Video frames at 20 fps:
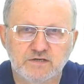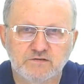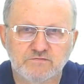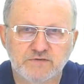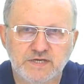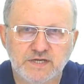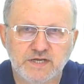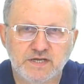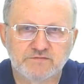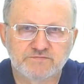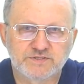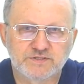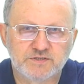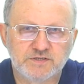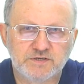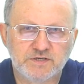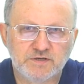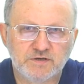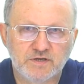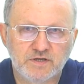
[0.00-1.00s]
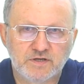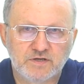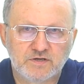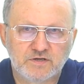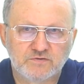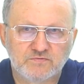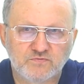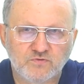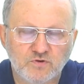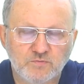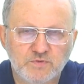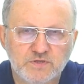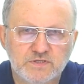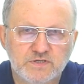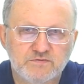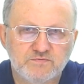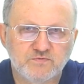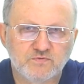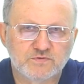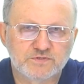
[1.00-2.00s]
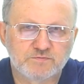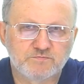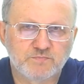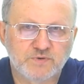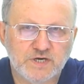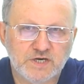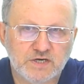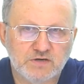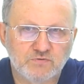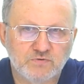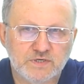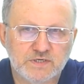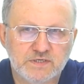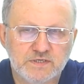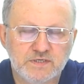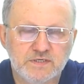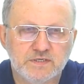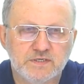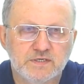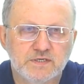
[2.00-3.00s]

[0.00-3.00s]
we have the formula for the power